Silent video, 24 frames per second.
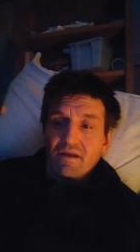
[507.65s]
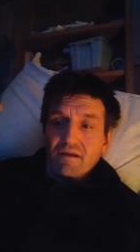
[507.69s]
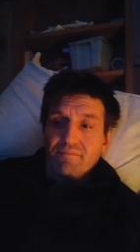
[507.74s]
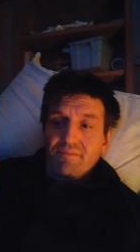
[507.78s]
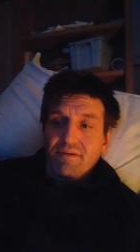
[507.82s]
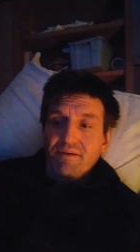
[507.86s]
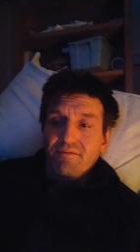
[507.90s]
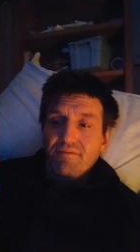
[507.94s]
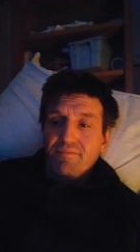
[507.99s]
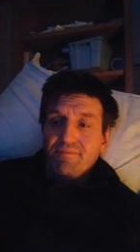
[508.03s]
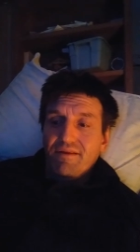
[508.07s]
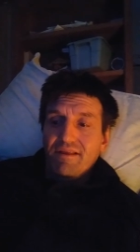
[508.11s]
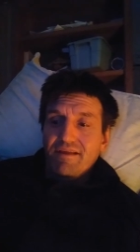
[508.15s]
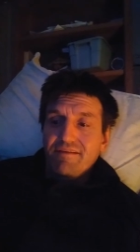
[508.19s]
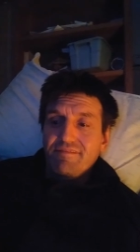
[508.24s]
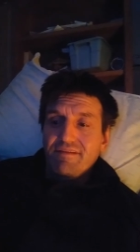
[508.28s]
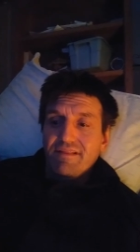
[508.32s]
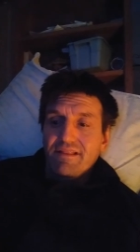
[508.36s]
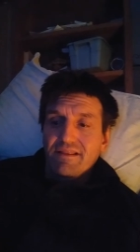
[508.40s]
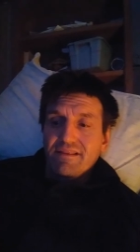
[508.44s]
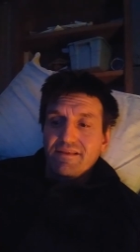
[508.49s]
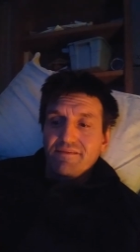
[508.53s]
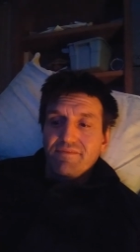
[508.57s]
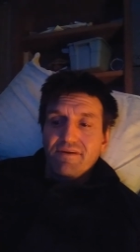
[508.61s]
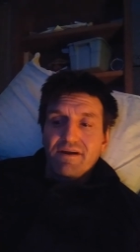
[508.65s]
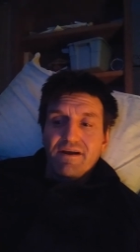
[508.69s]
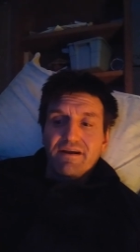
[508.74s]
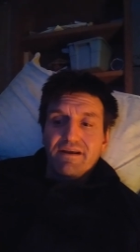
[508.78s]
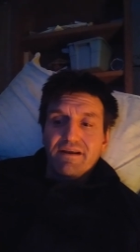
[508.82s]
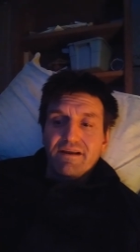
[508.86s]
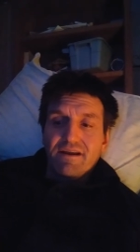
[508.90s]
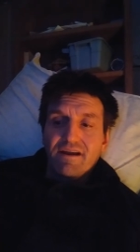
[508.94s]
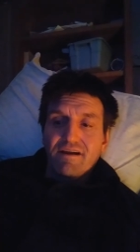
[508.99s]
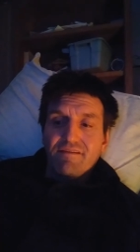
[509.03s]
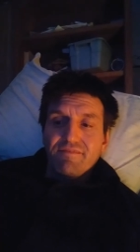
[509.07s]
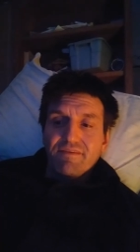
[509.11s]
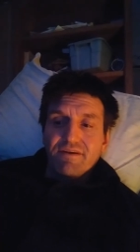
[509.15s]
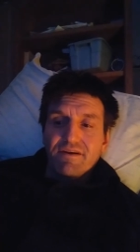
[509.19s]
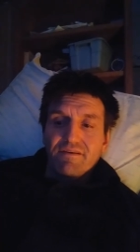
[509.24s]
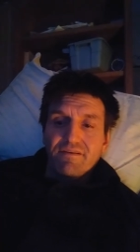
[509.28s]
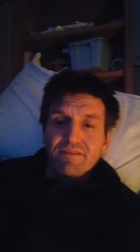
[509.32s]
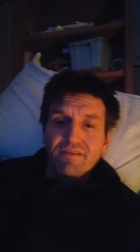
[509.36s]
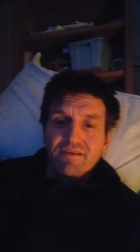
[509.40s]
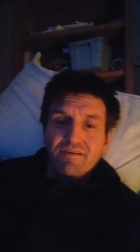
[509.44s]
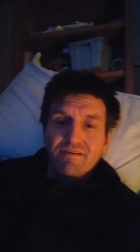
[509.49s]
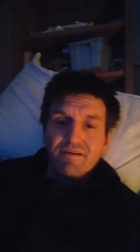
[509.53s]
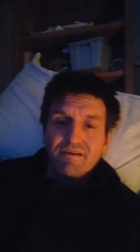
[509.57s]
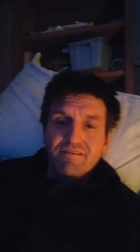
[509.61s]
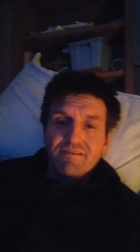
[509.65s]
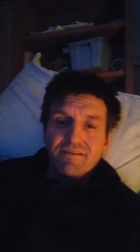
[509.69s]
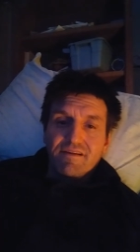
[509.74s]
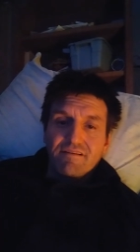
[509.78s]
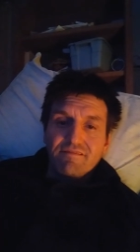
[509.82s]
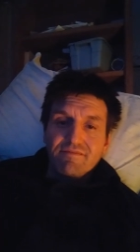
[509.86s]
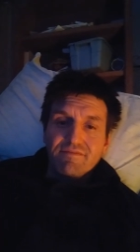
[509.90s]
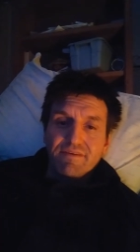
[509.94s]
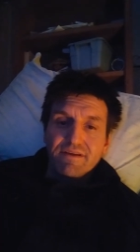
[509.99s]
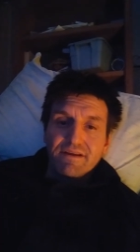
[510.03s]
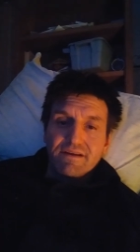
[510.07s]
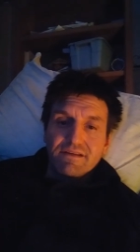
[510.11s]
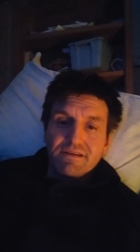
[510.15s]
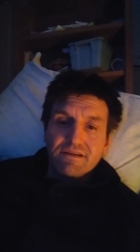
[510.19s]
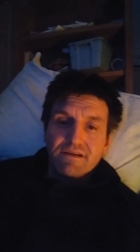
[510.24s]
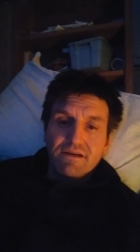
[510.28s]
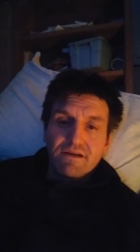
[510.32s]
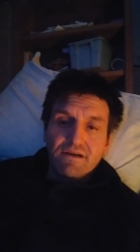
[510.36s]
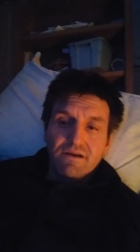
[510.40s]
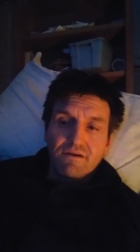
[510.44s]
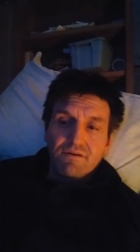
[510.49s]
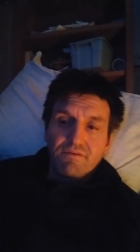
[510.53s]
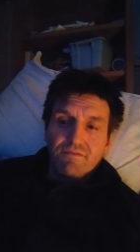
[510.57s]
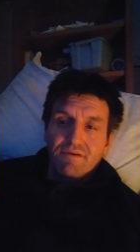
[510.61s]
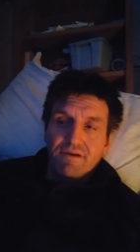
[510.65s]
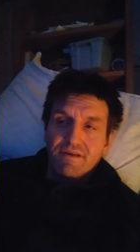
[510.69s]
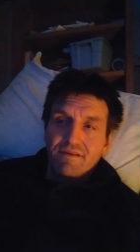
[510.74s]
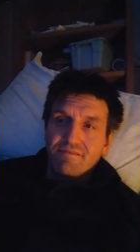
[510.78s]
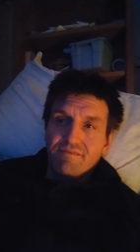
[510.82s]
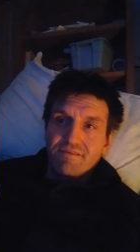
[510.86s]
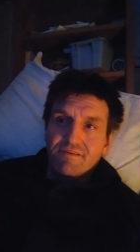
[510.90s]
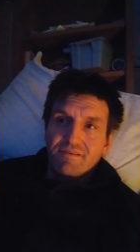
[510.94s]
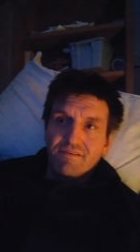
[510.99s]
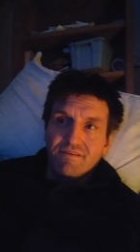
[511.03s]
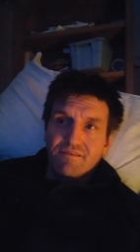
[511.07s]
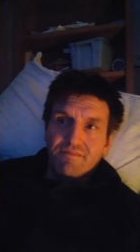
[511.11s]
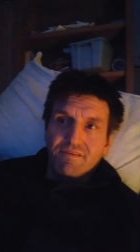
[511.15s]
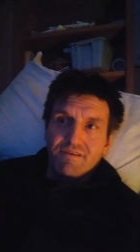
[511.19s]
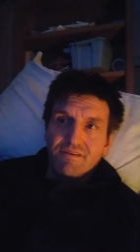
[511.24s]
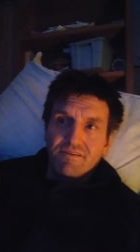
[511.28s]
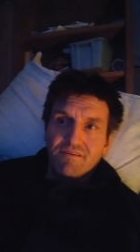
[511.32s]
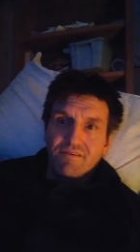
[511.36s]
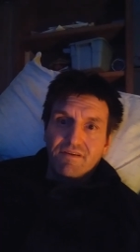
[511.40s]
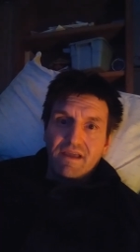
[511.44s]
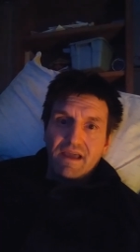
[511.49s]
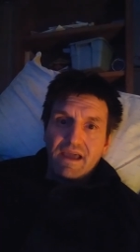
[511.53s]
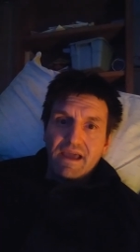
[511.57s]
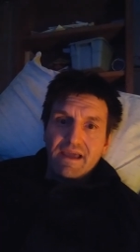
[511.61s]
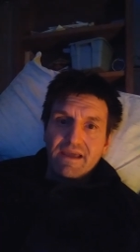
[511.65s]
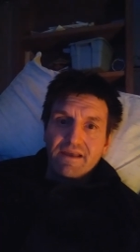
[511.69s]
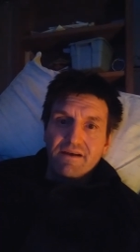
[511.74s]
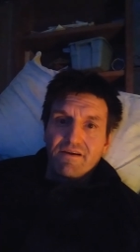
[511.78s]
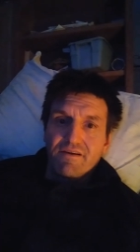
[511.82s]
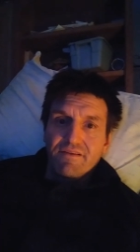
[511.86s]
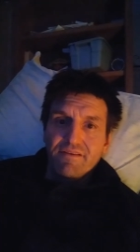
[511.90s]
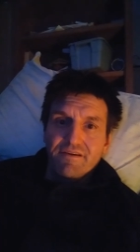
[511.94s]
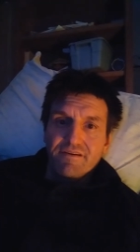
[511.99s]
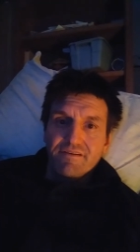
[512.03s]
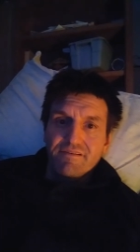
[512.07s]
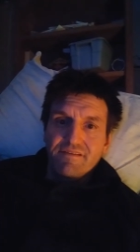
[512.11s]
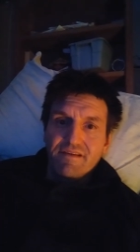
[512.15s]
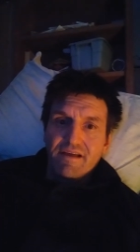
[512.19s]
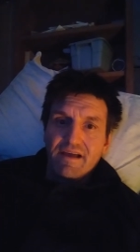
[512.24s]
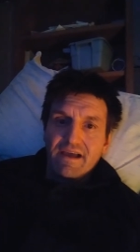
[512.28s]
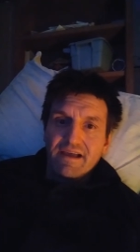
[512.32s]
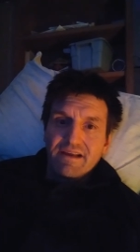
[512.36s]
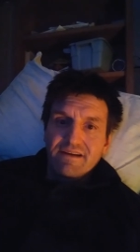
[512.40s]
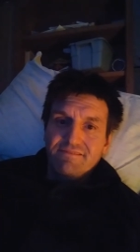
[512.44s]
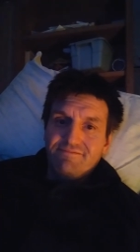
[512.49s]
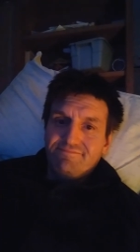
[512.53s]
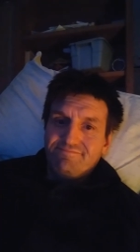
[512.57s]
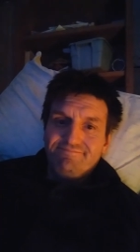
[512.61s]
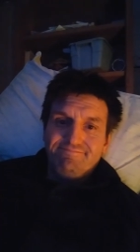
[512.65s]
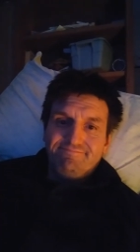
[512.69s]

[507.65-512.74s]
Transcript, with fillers: People believing that the American government or the U.S. government was was was okay and on their side.